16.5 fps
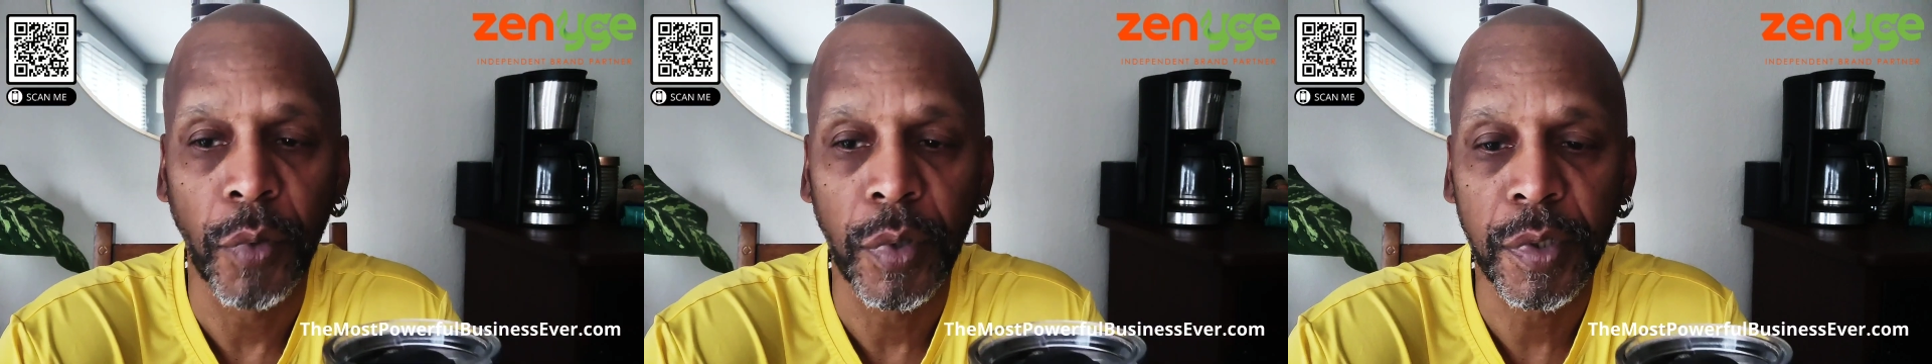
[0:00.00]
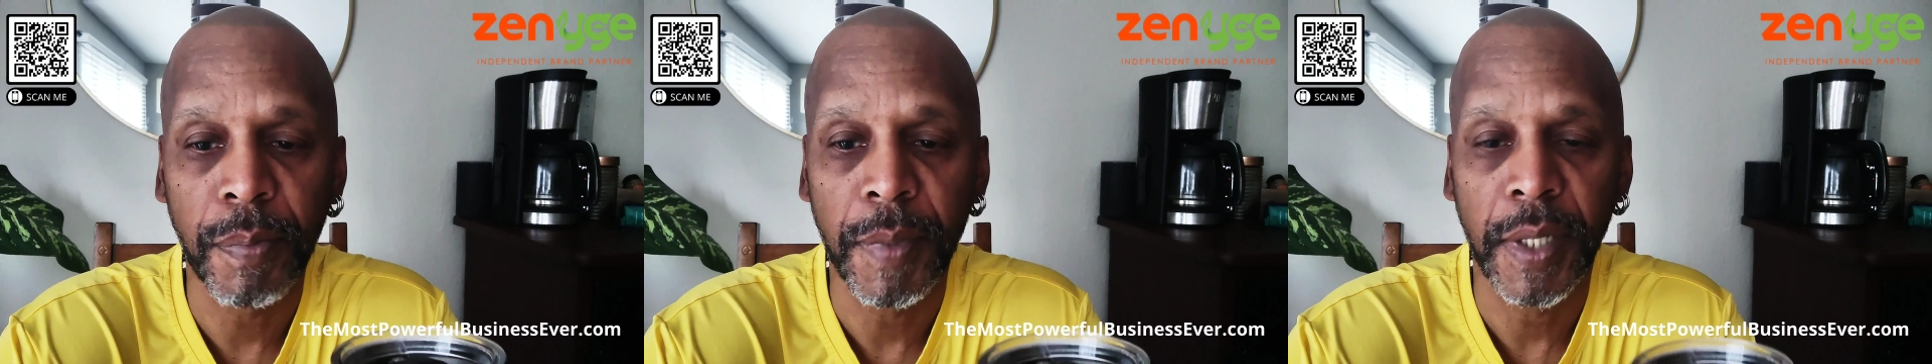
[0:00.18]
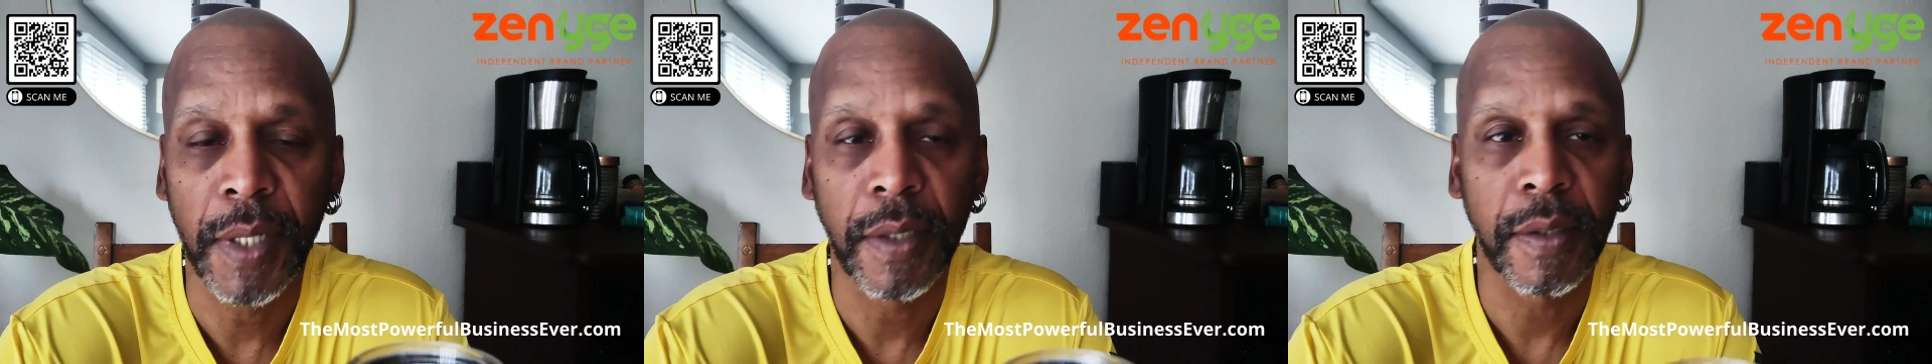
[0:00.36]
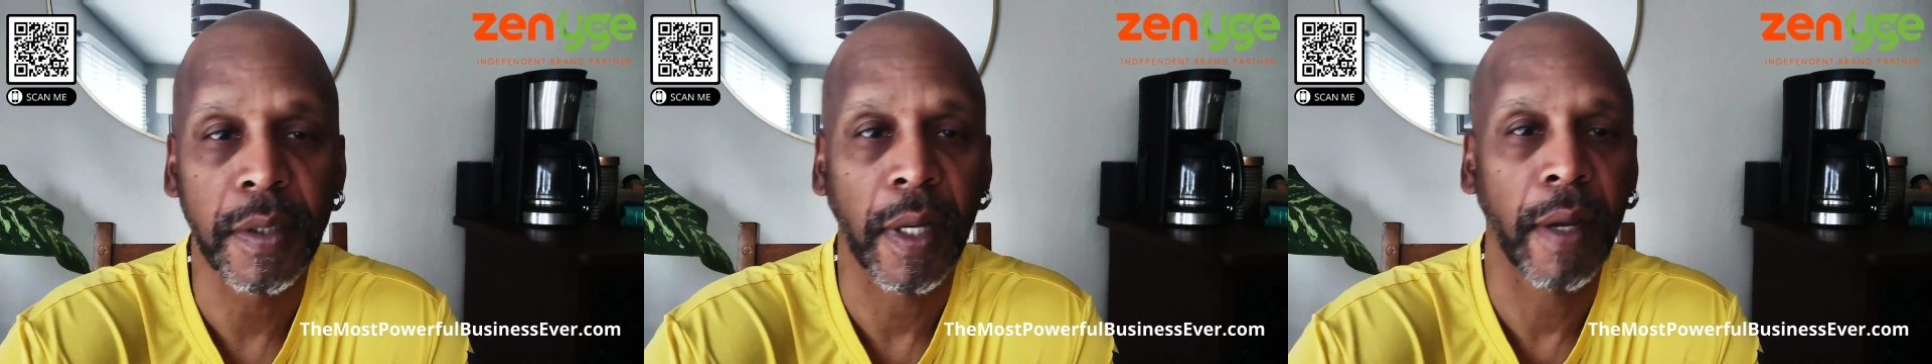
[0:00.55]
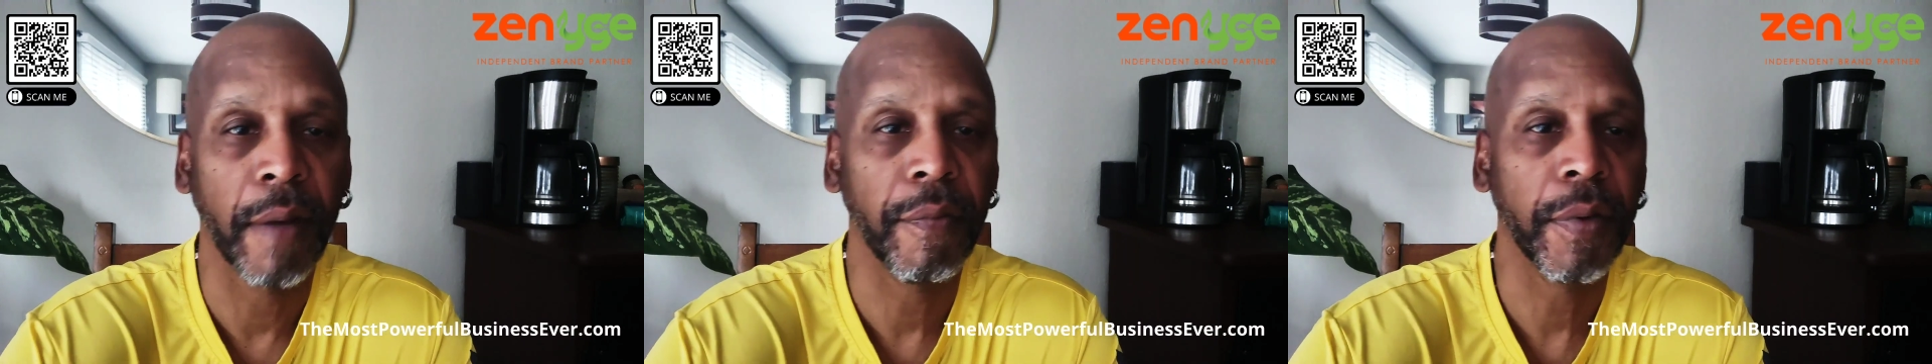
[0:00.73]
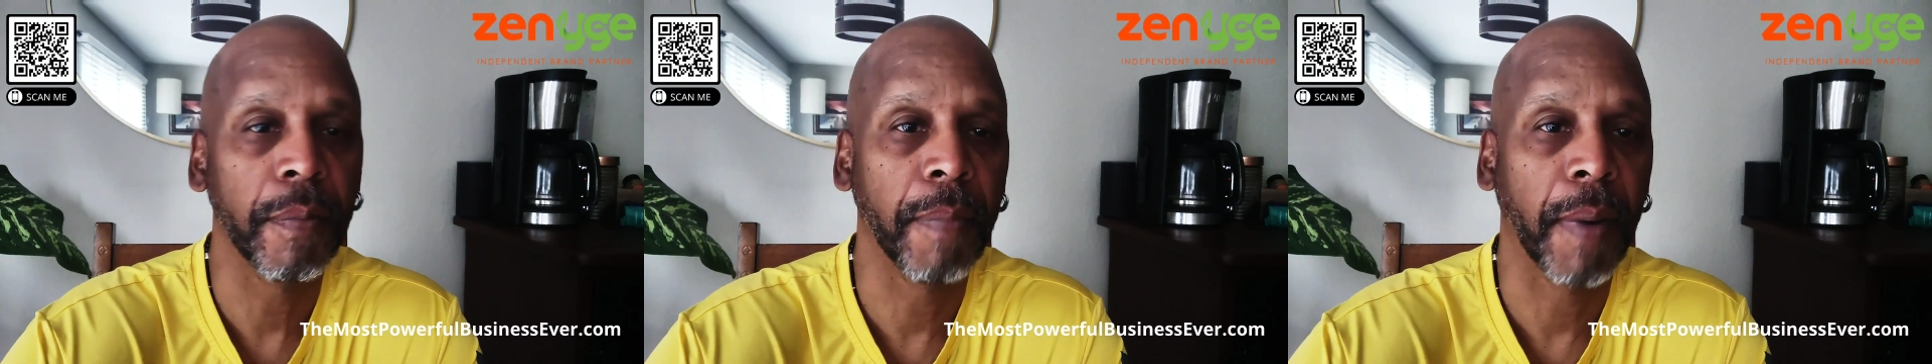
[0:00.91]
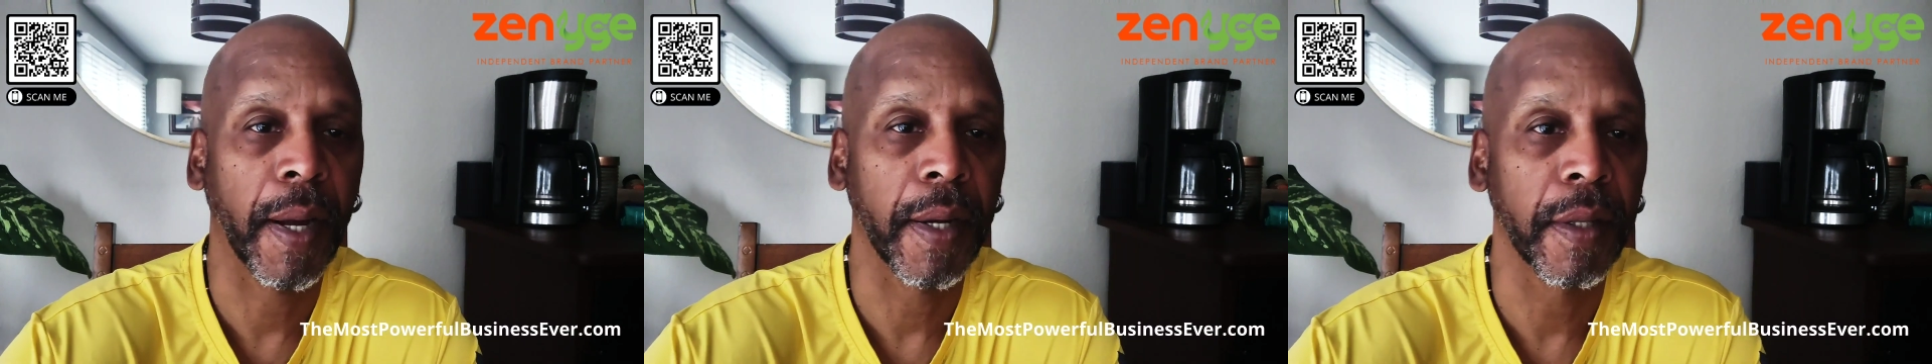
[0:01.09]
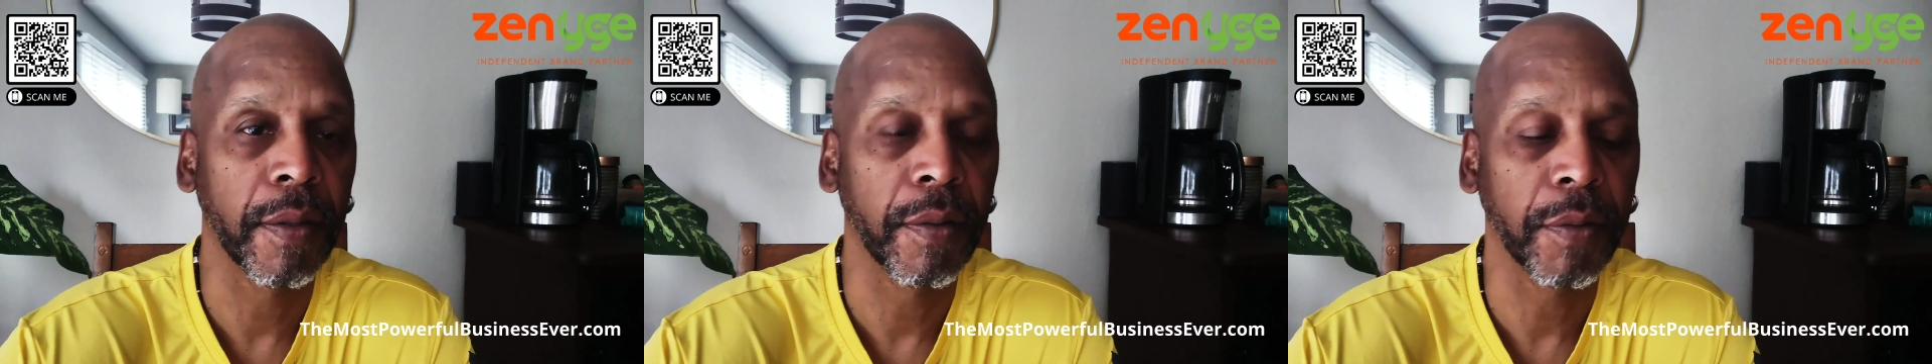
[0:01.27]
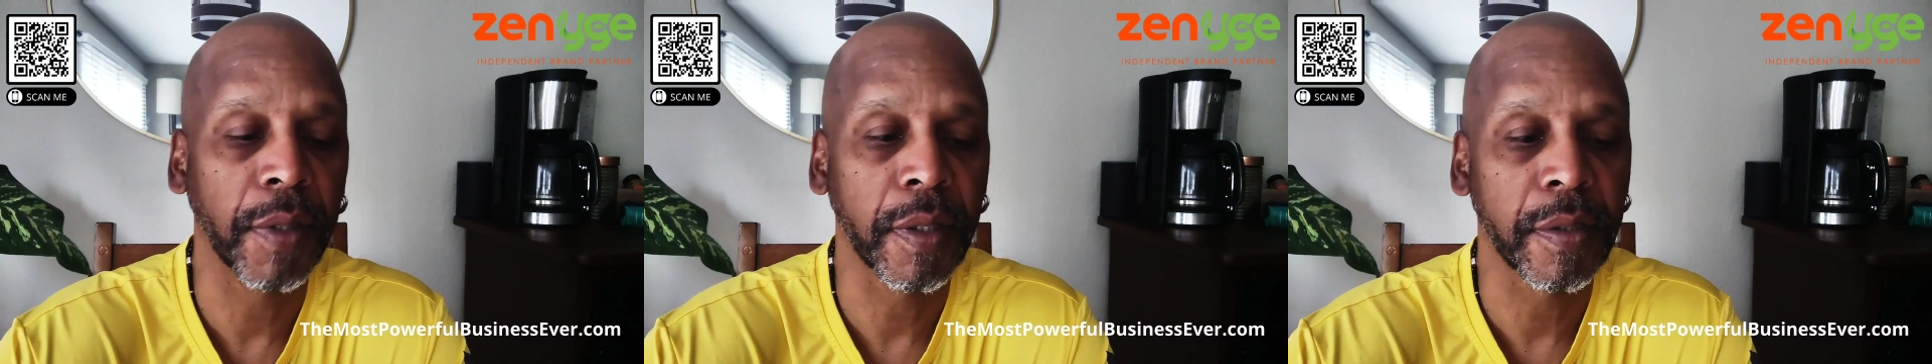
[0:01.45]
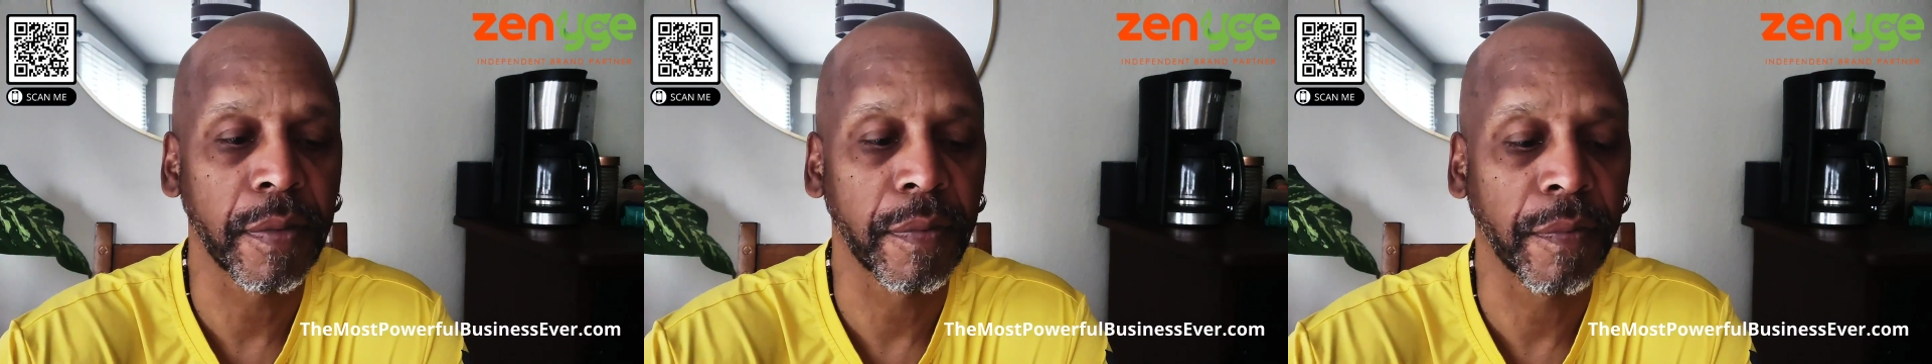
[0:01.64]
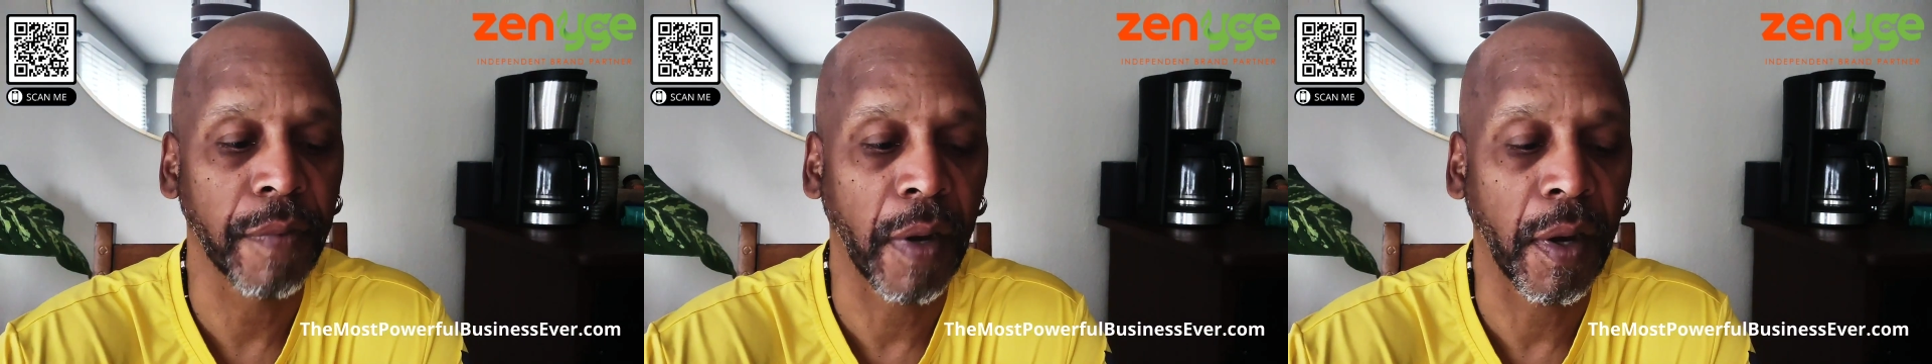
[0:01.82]
which means everybody who
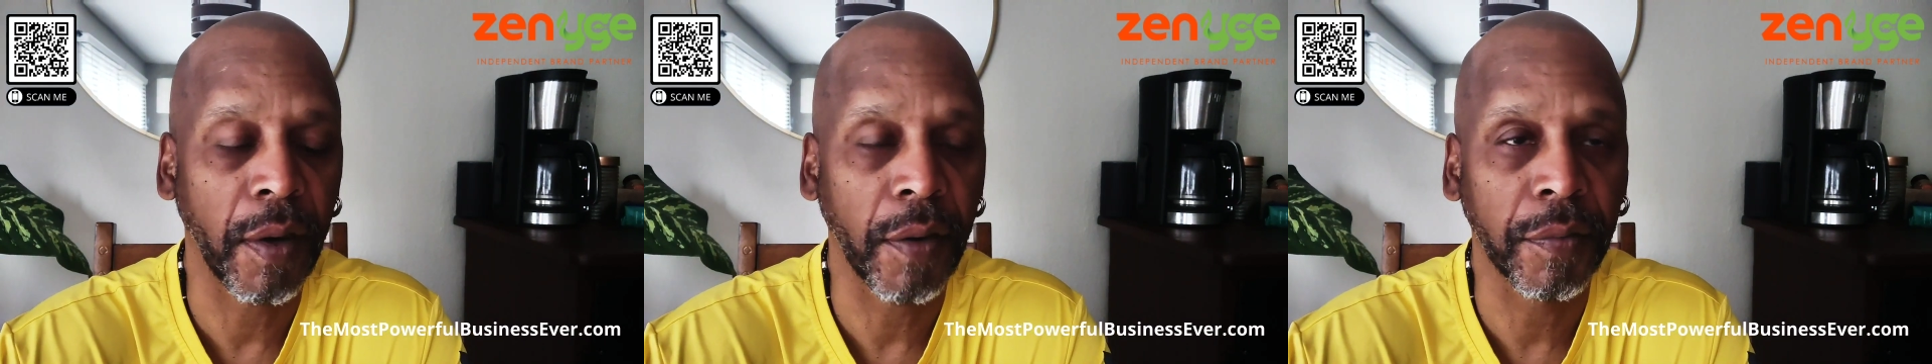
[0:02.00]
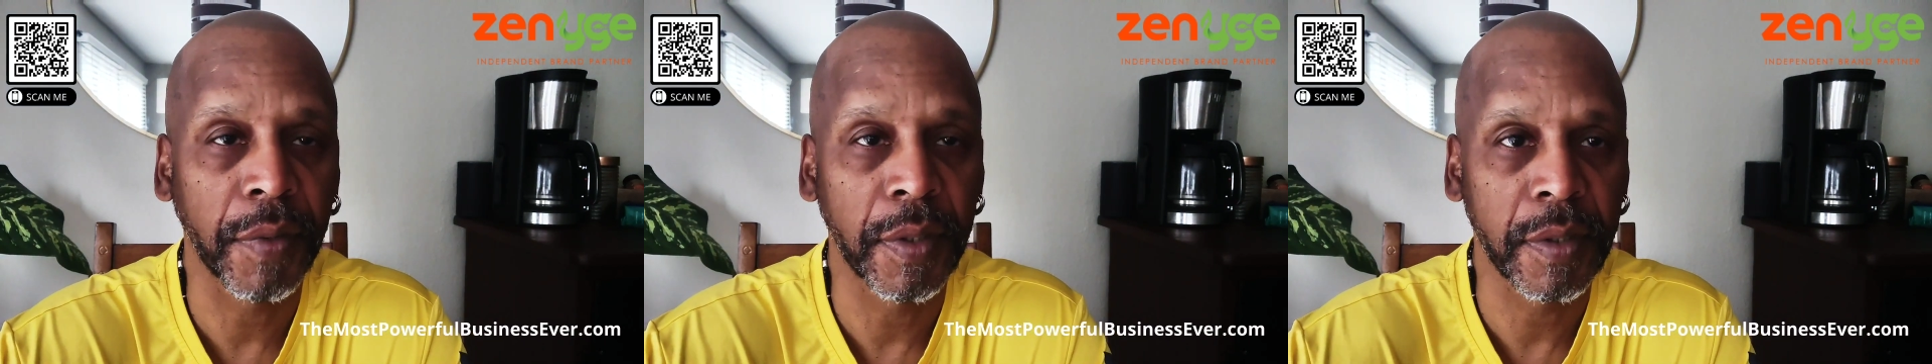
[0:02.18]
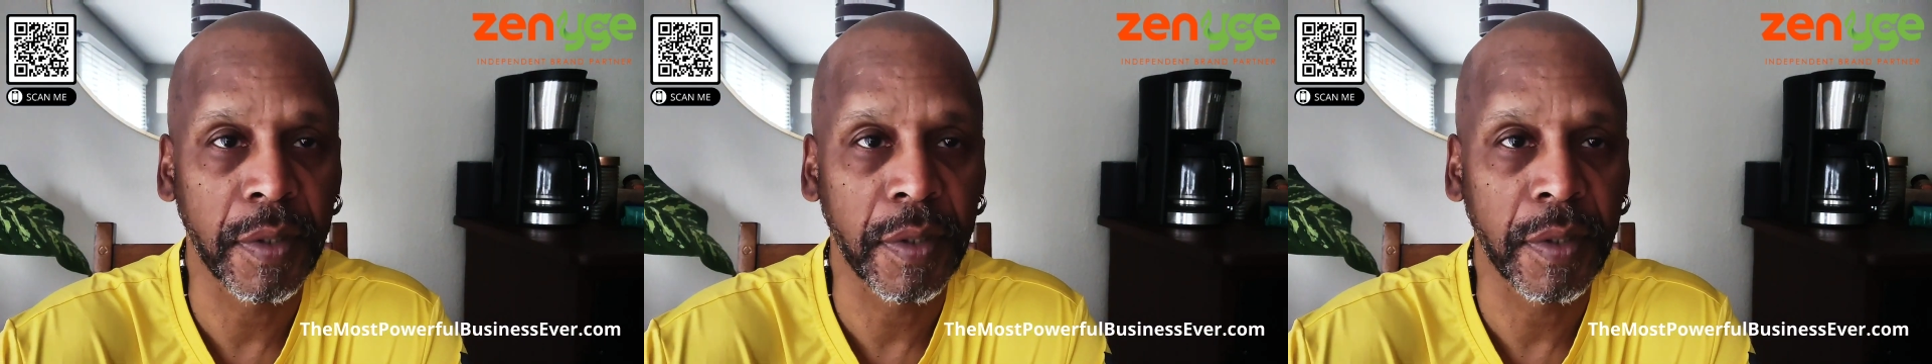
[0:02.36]
gets involved